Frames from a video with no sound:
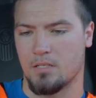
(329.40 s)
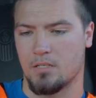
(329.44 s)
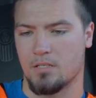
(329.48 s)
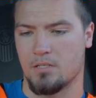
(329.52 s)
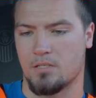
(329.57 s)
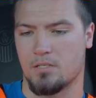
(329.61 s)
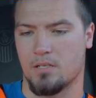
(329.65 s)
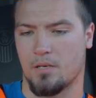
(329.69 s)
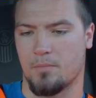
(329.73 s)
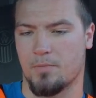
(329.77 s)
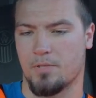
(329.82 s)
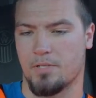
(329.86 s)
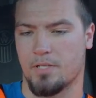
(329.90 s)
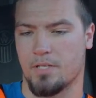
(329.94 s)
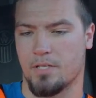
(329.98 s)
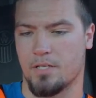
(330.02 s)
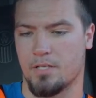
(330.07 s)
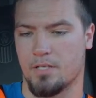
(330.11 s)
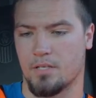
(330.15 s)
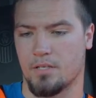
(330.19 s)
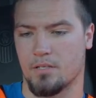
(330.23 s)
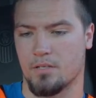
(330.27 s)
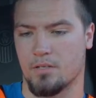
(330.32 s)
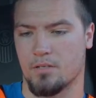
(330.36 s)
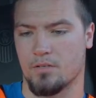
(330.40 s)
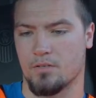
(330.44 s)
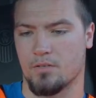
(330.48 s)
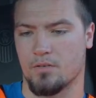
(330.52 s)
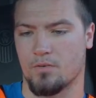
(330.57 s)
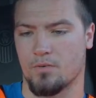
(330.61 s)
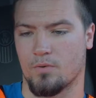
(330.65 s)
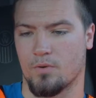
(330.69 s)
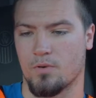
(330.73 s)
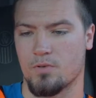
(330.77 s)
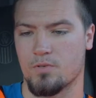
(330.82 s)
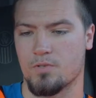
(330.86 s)
some of the
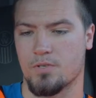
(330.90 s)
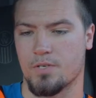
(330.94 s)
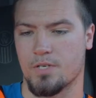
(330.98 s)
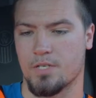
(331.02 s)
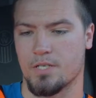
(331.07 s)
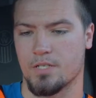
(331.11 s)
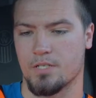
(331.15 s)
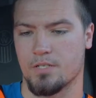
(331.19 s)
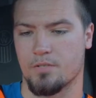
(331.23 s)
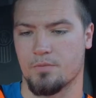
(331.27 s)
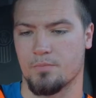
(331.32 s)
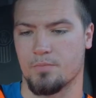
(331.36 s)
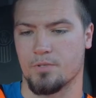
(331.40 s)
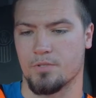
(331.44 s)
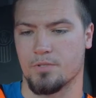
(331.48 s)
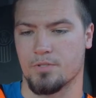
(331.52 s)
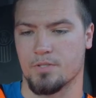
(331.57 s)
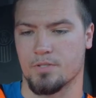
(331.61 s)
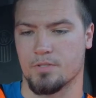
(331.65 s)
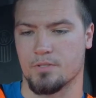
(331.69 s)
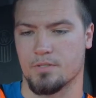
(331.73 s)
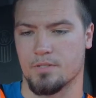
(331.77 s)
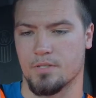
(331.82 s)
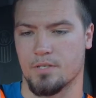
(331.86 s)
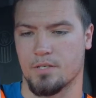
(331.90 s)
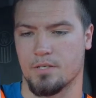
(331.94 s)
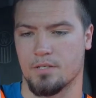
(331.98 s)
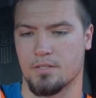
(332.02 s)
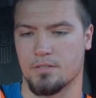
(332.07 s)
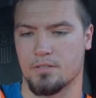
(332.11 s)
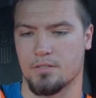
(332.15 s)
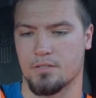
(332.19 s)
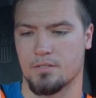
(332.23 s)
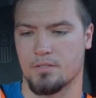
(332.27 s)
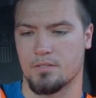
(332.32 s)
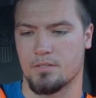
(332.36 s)
grocery distribution
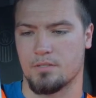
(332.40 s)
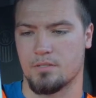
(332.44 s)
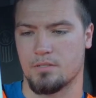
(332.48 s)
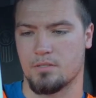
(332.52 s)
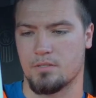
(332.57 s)
centers